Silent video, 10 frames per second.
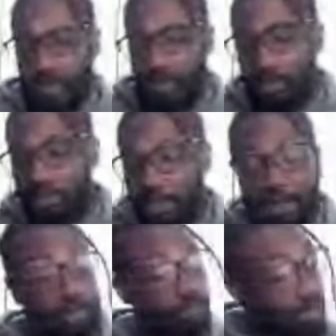You know what I'm
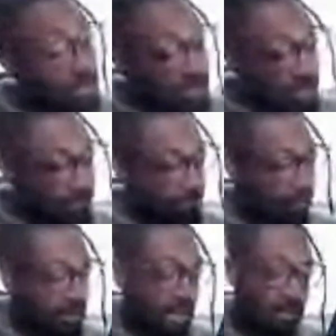saying? It's really the
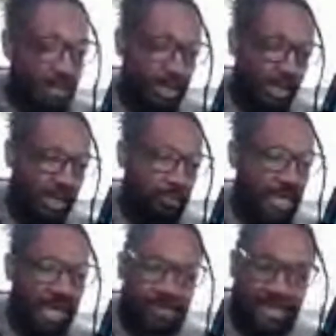same disconnect that
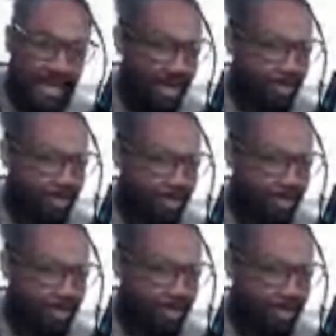we have today.
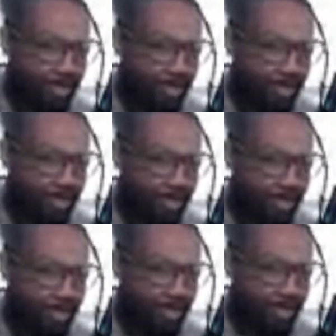Let's just
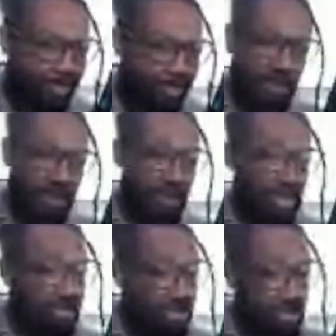be quite honest. It's the
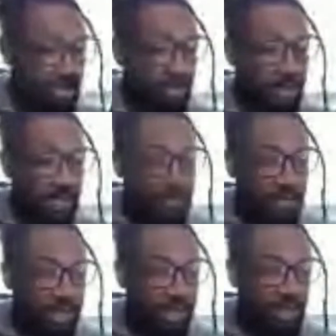same disconnect that we have
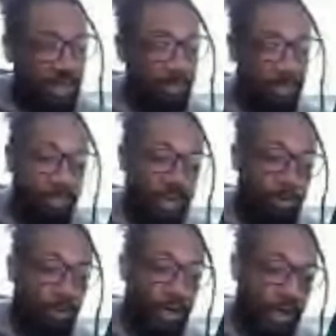today between
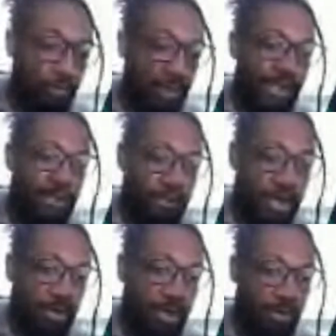blue collar whites
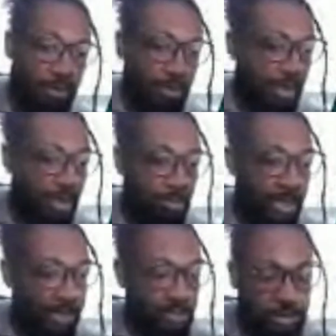and blue collar
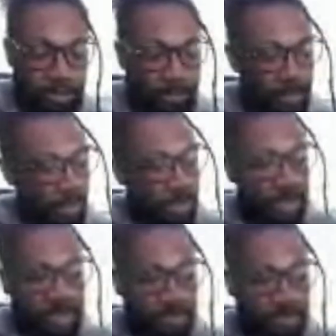blacks. So
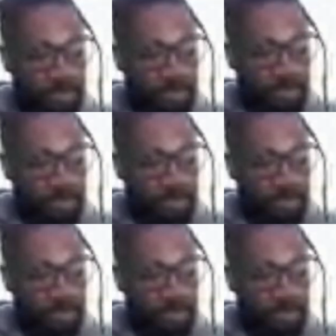
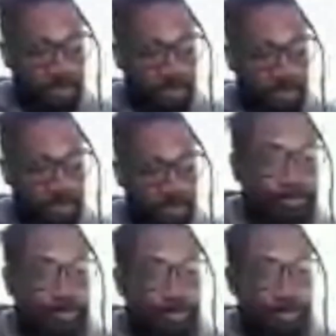without further ado,
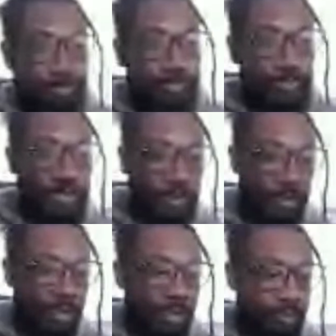
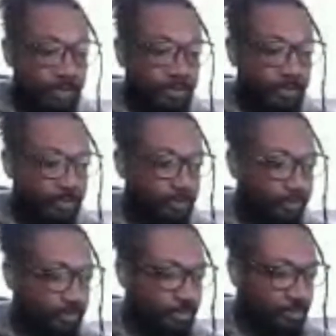I'm
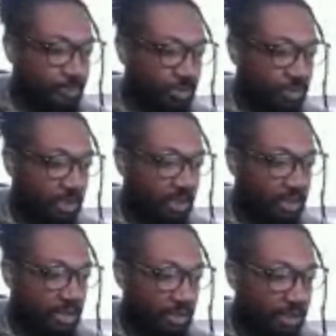going to
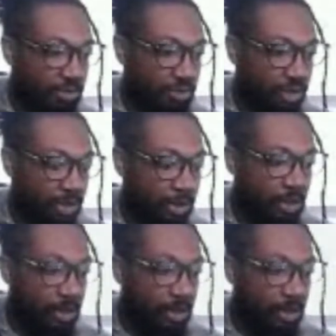get to the literature here.